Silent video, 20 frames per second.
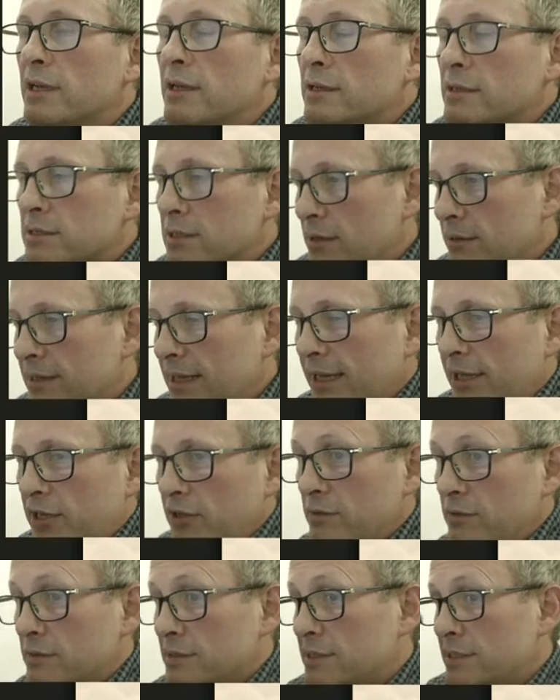So thank
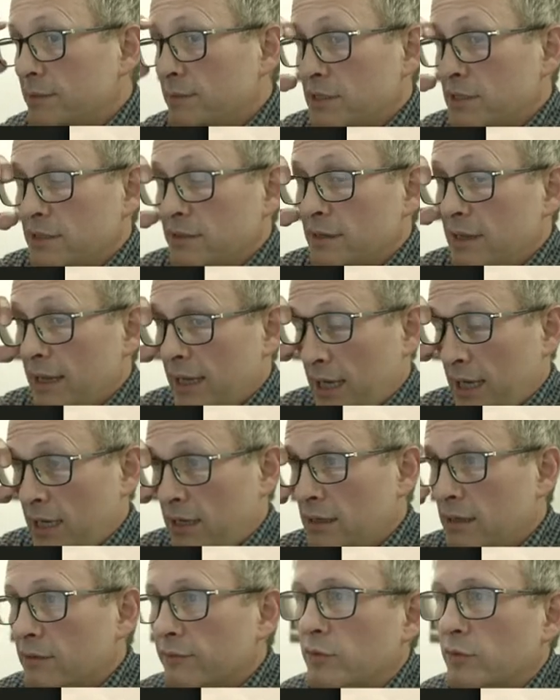you, Simon
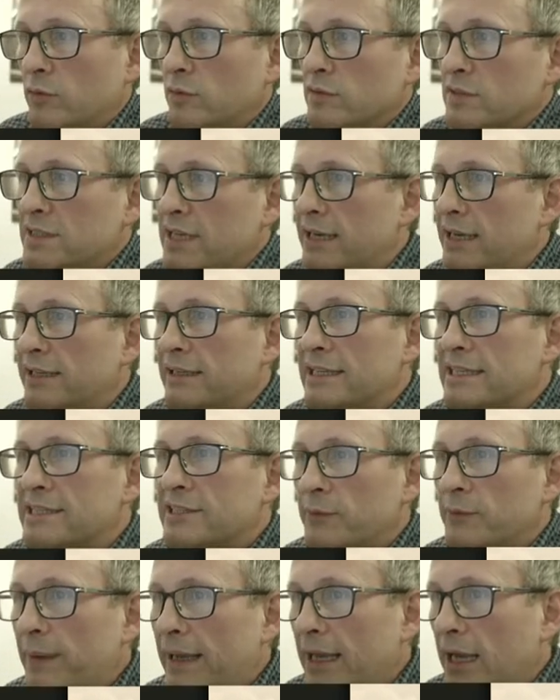Hain, for sending this
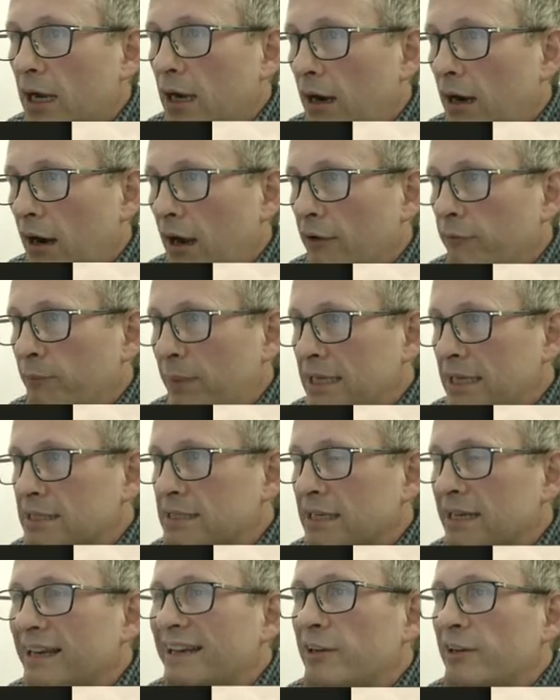to me. I've
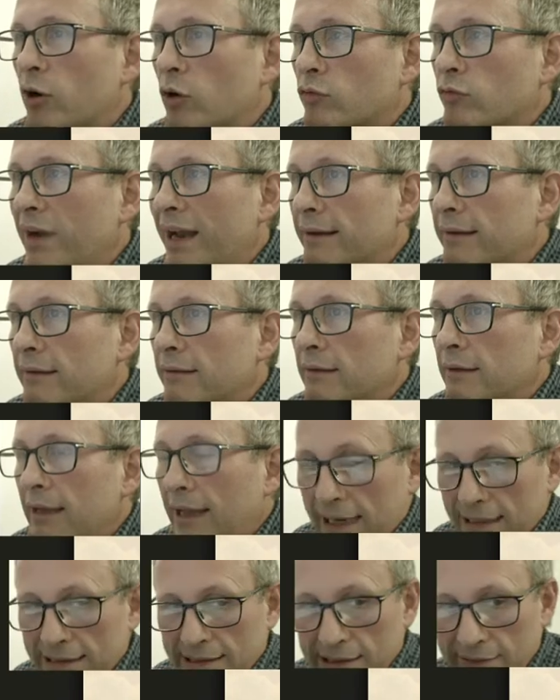basically not read
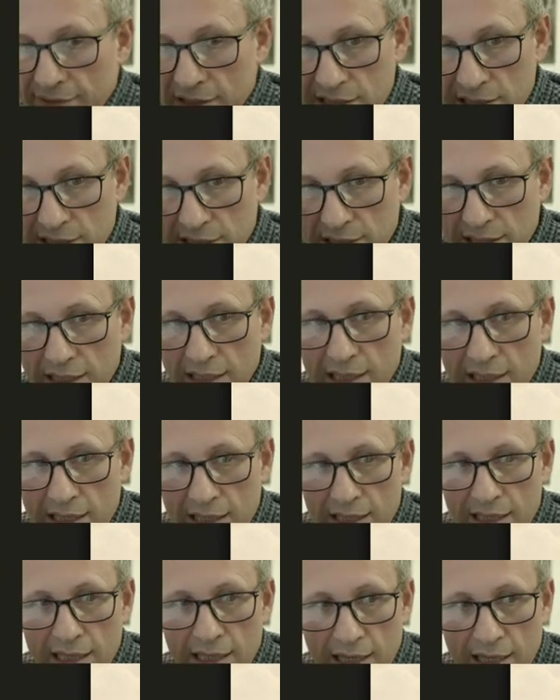any of this,
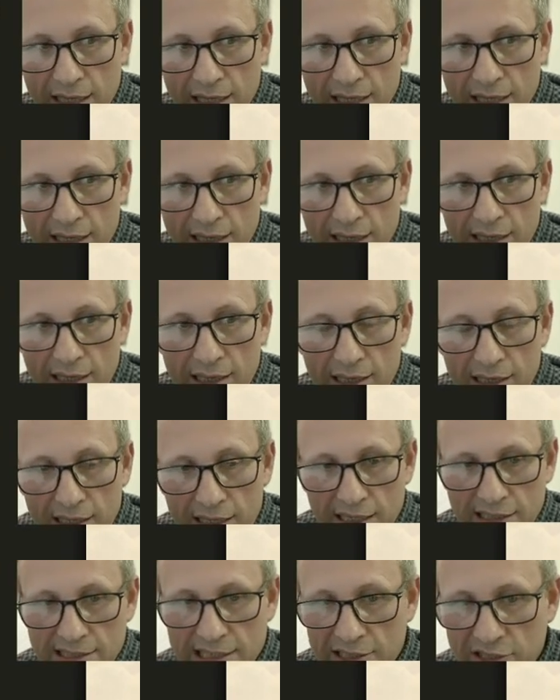uh,
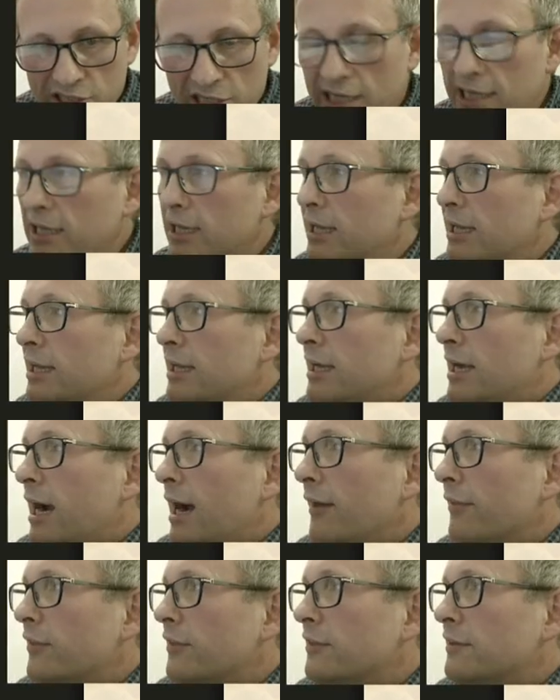essentially,
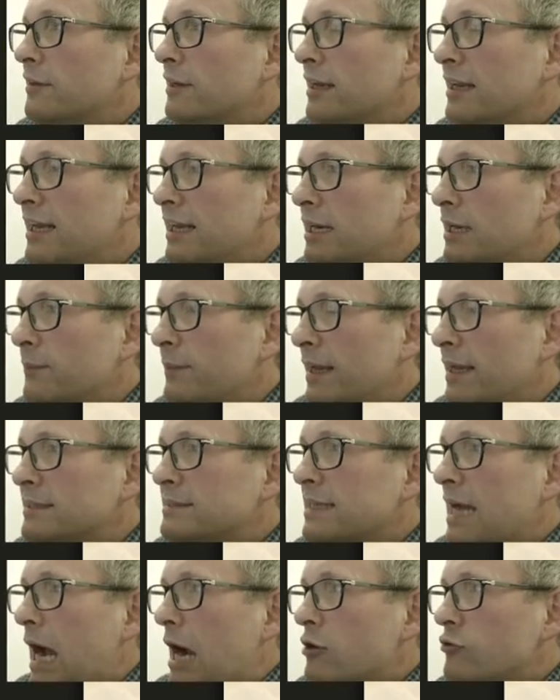other than a little
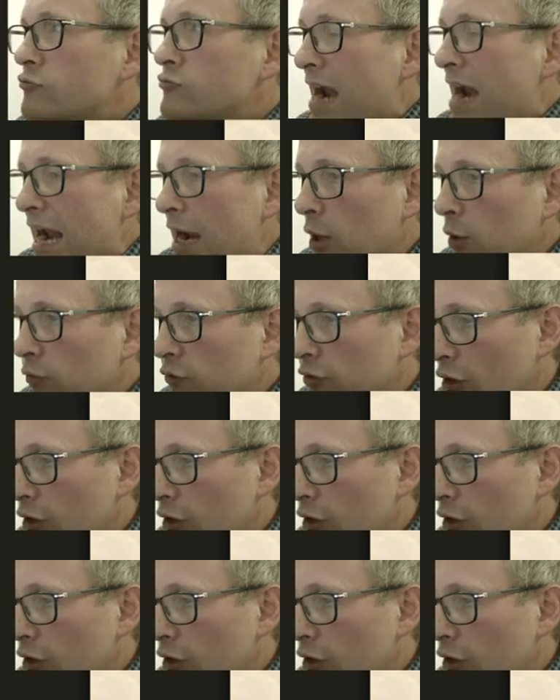bit around